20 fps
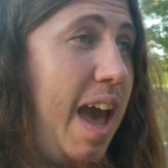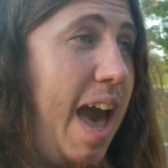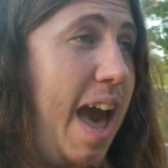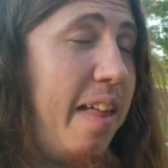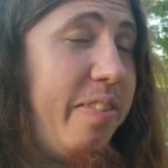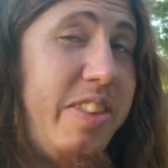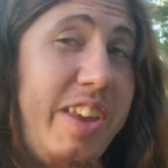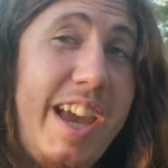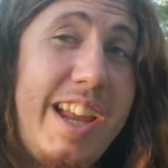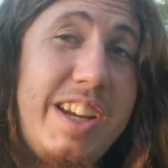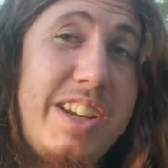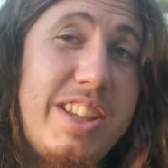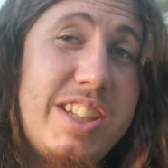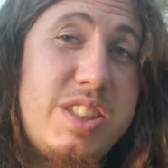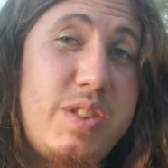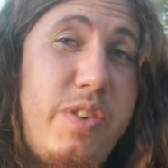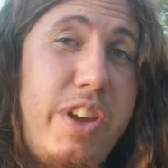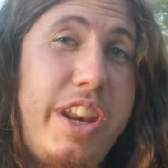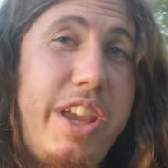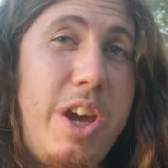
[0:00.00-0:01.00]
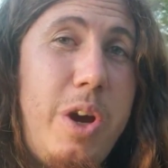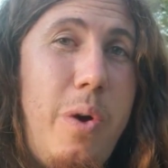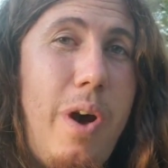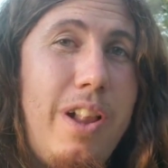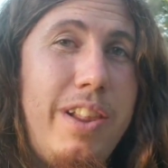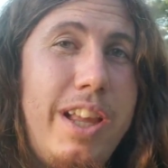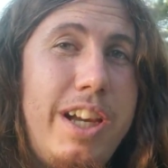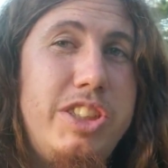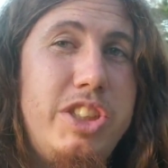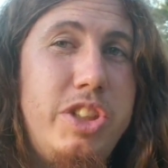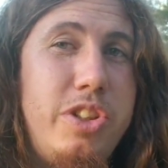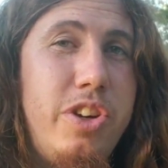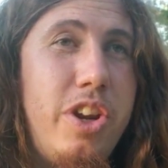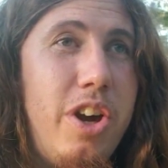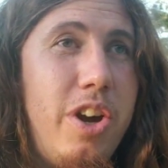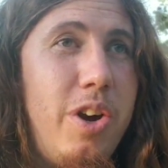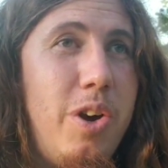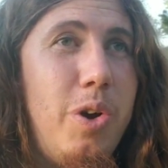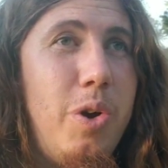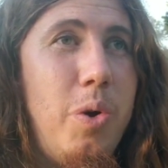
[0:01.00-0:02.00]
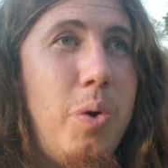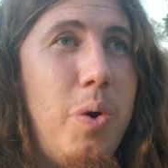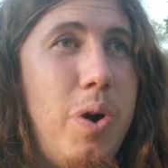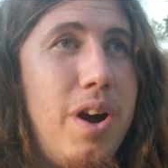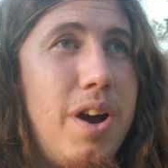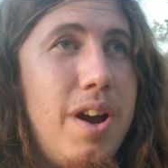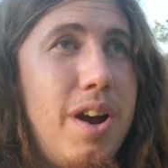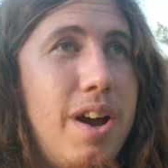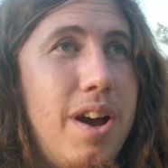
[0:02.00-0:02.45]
At the end of this video, I'll let you know